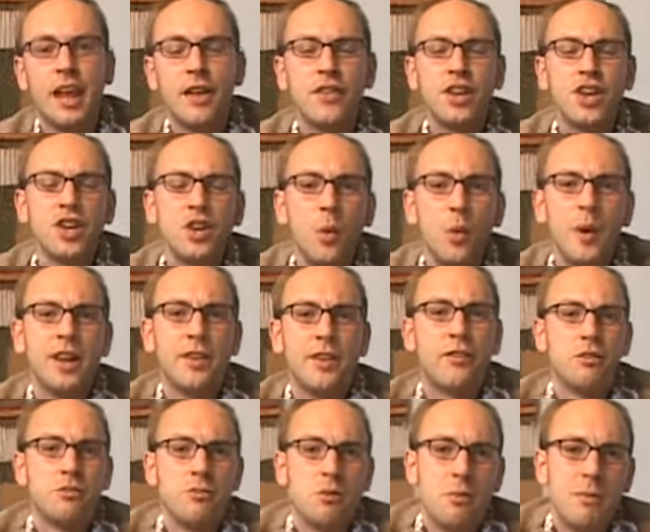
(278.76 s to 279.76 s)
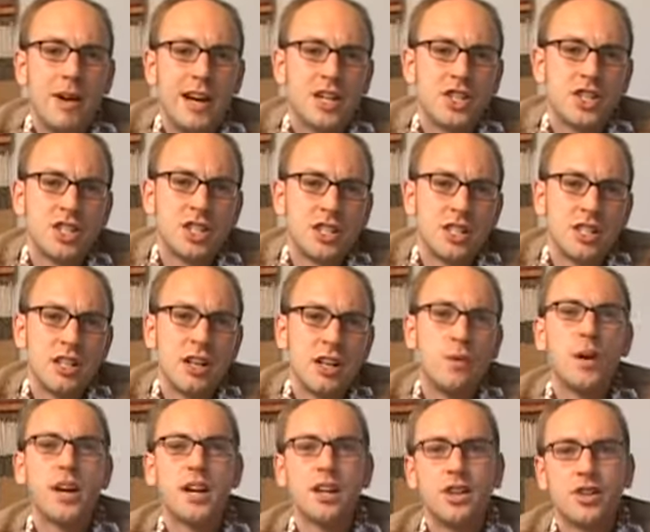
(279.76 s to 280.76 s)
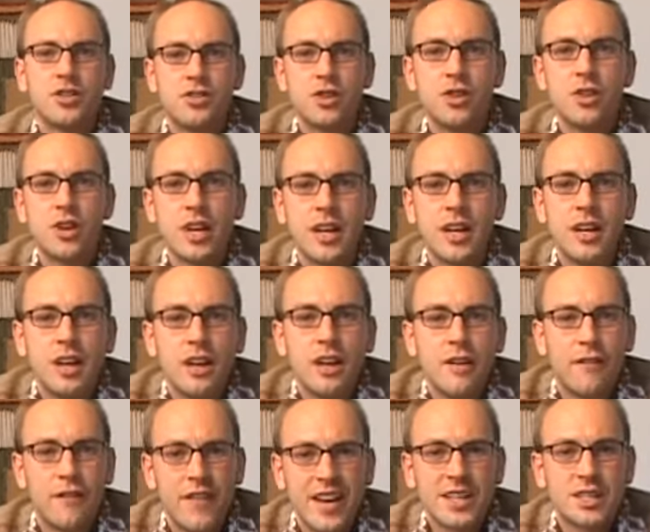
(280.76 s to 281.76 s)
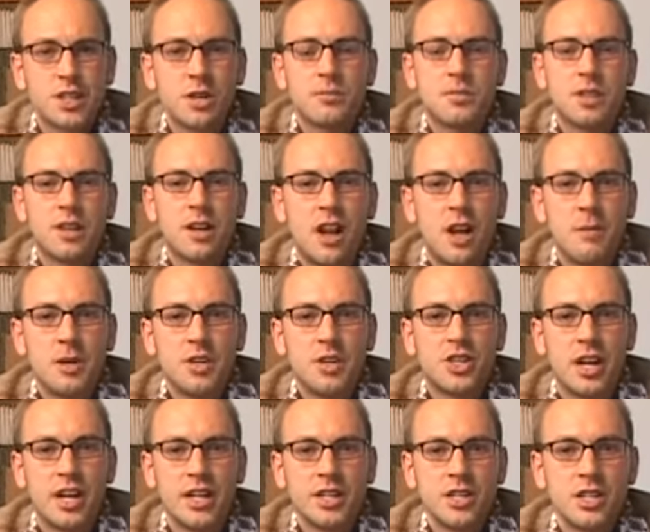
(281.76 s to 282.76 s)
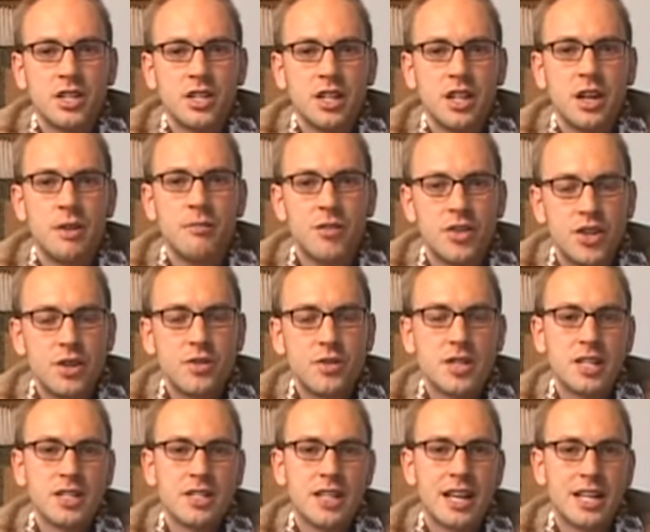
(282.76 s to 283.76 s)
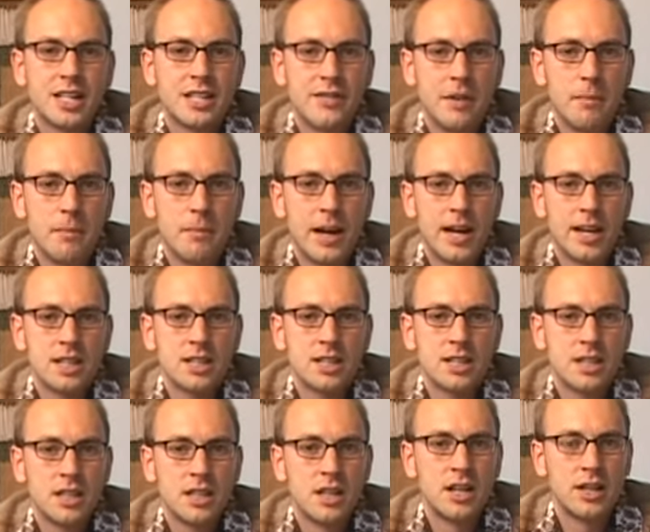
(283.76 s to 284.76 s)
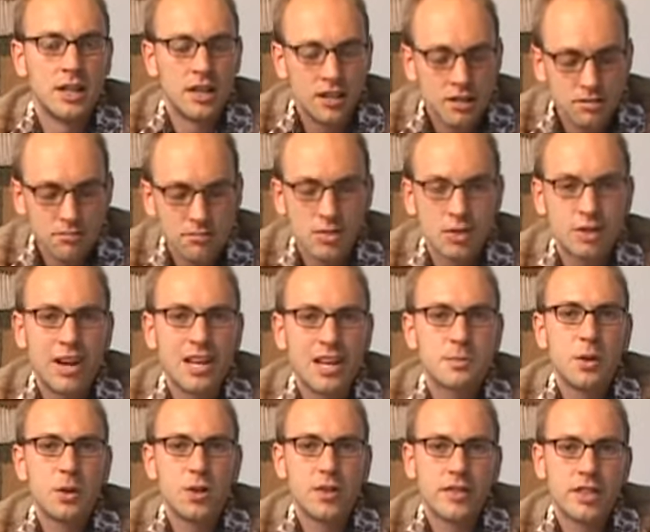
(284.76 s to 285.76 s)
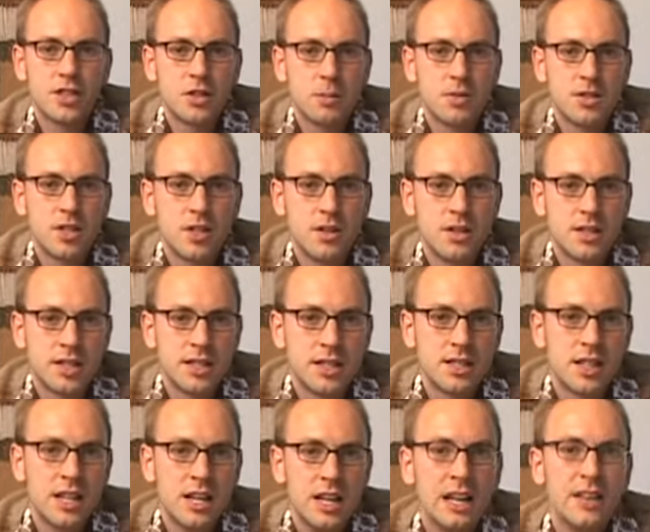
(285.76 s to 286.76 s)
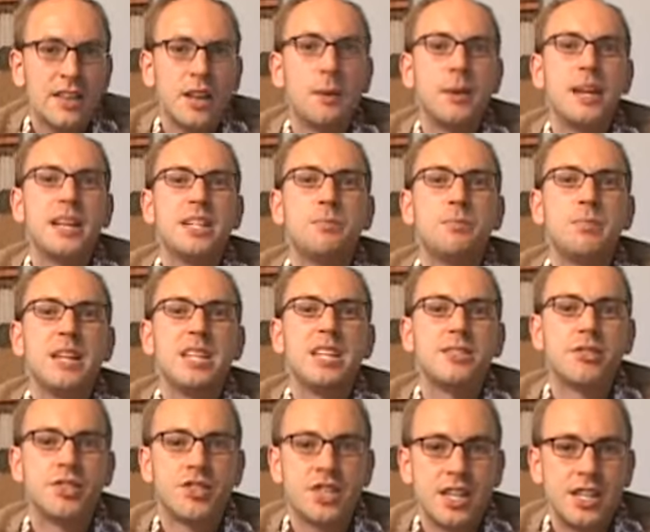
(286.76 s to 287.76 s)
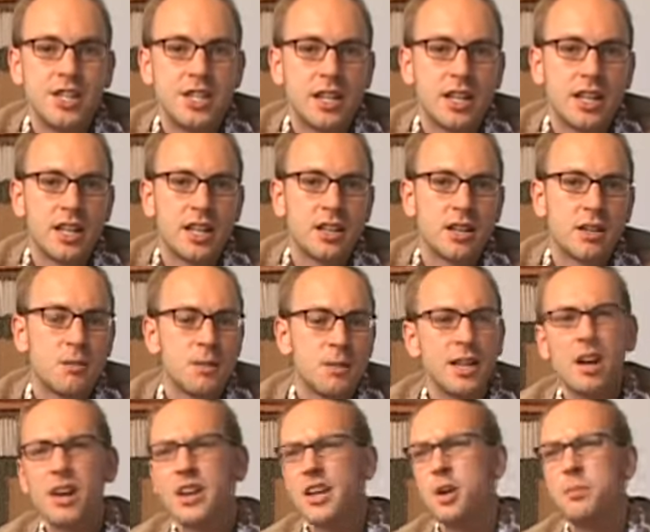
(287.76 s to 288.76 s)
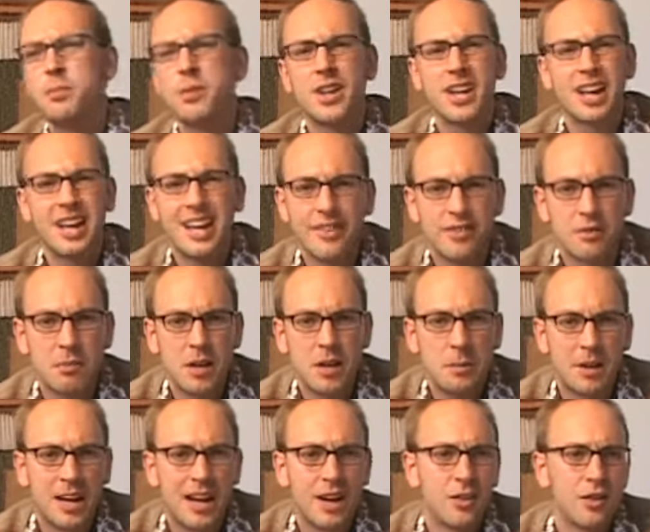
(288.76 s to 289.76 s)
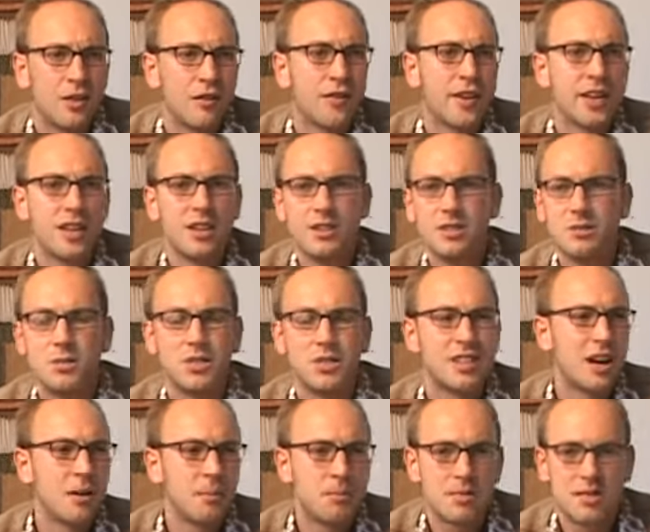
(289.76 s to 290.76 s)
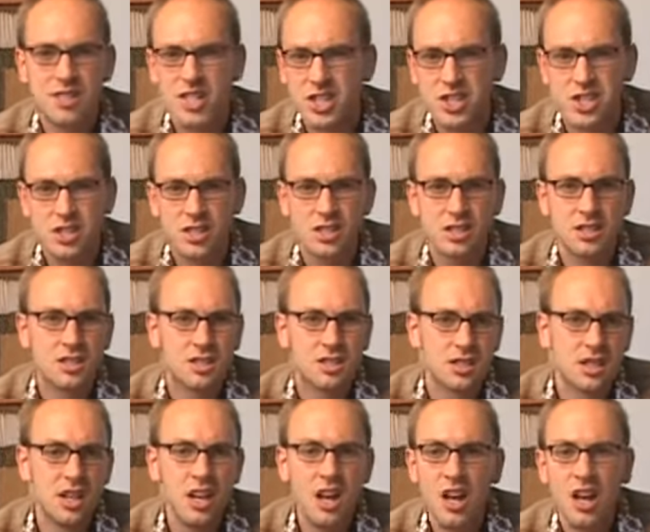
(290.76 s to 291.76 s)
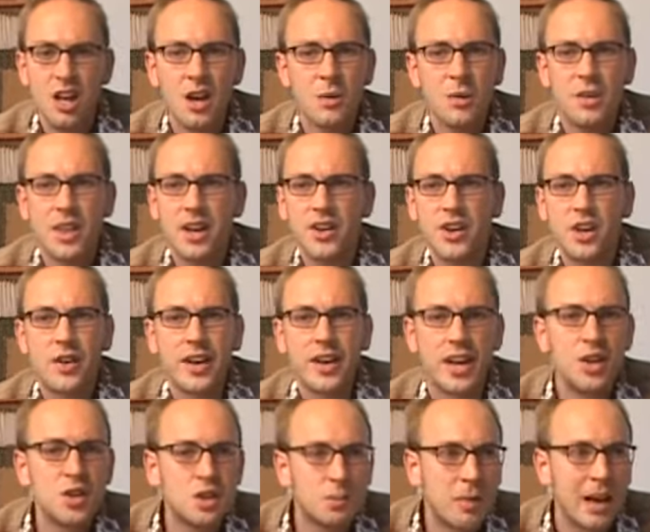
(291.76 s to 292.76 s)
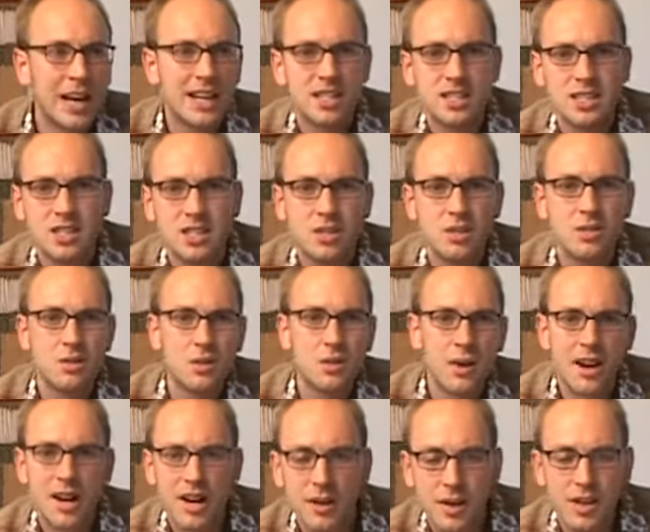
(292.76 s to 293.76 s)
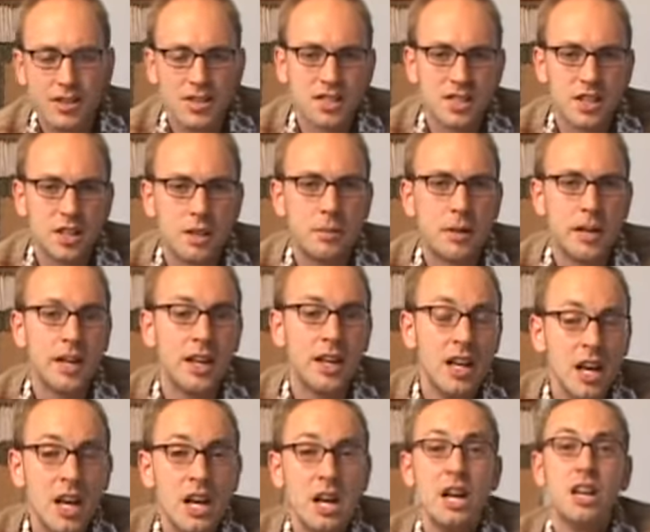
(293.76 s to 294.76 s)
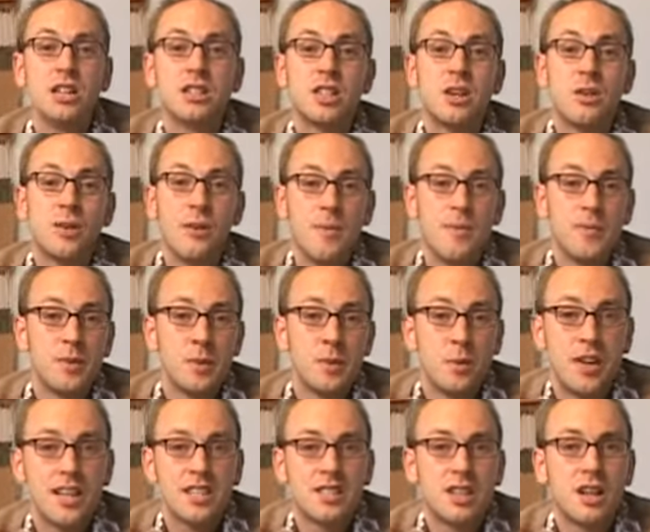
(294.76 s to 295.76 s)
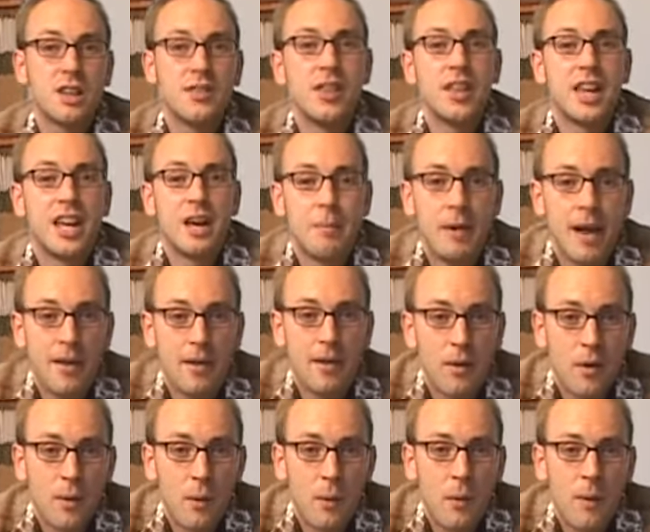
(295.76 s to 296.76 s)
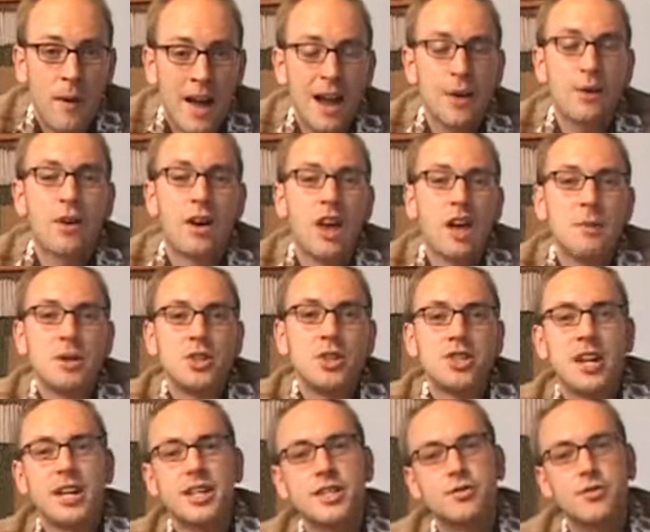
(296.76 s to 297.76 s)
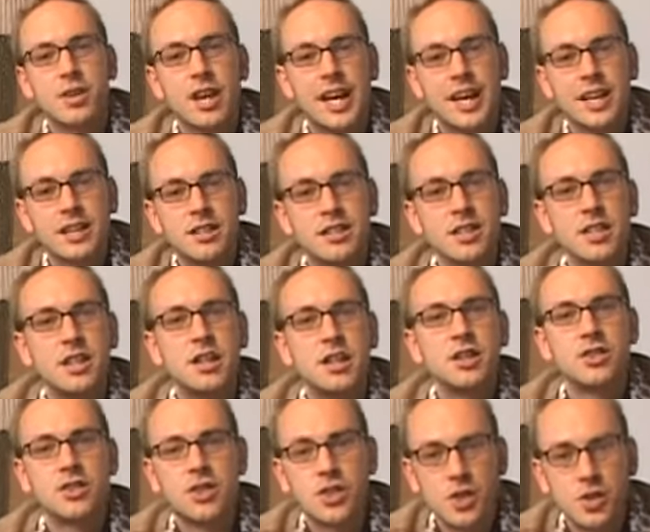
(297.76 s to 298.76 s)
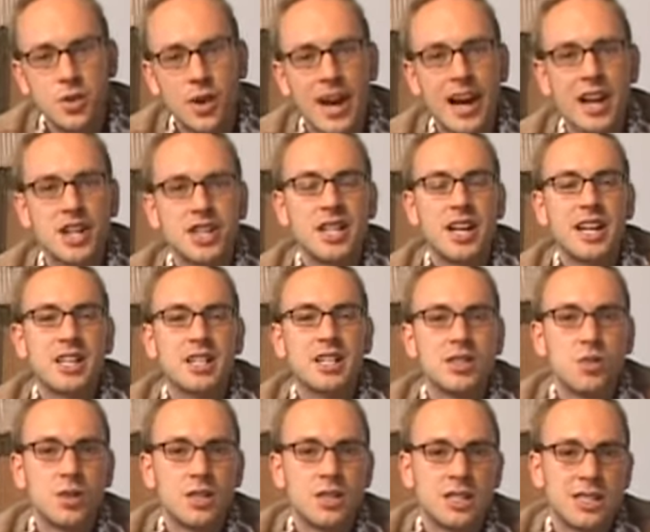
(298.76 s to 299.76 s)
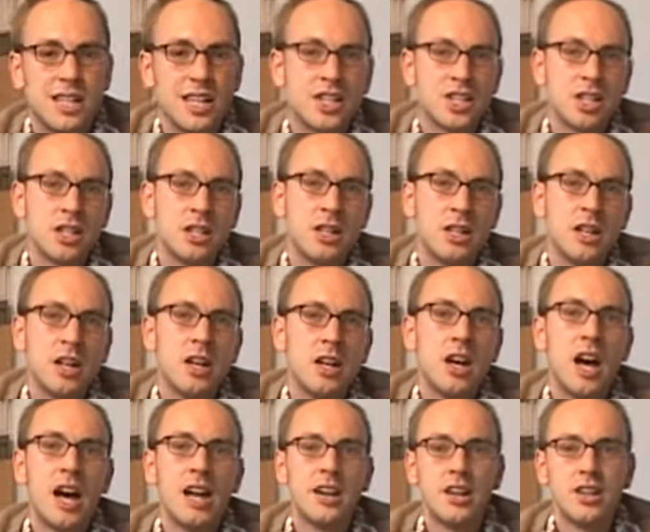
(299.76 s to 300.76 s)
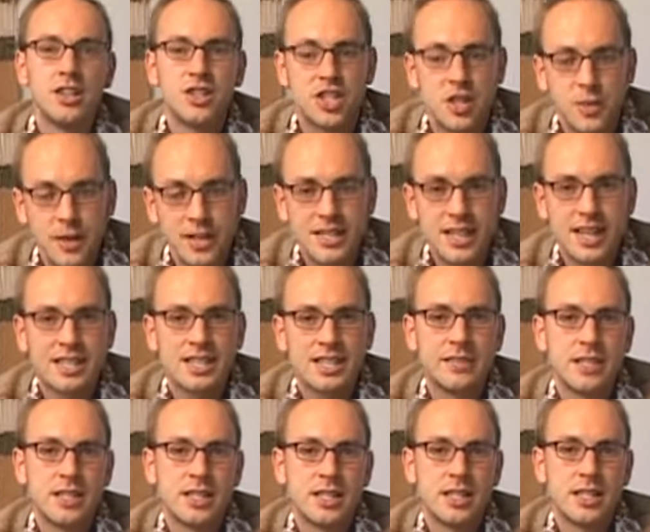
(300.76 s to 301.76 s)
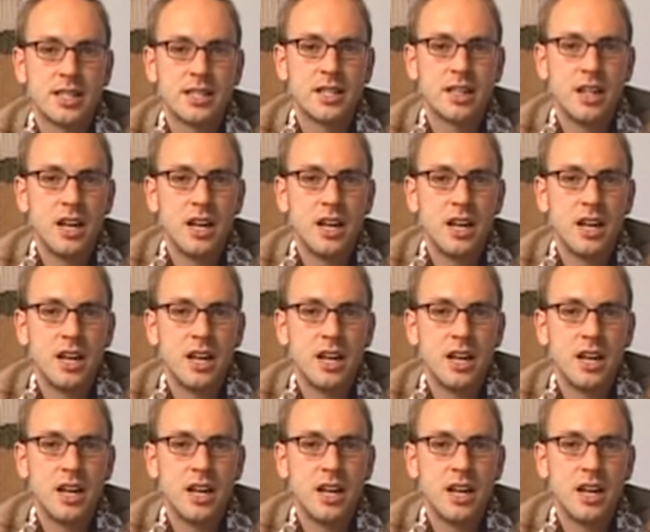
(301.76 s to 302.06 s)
if you're going to win a football match, if we're going to truly face up to climate change and reduce its negative impacts and grasp hold of its opportunities, then we need to be strategic. We can't go putting 11 people out on the field without positions and without knowing who to pass to and where anyone else is going to be. So we need to start thinking about how climate change relates to ActionAid as an organisation, and to its activities.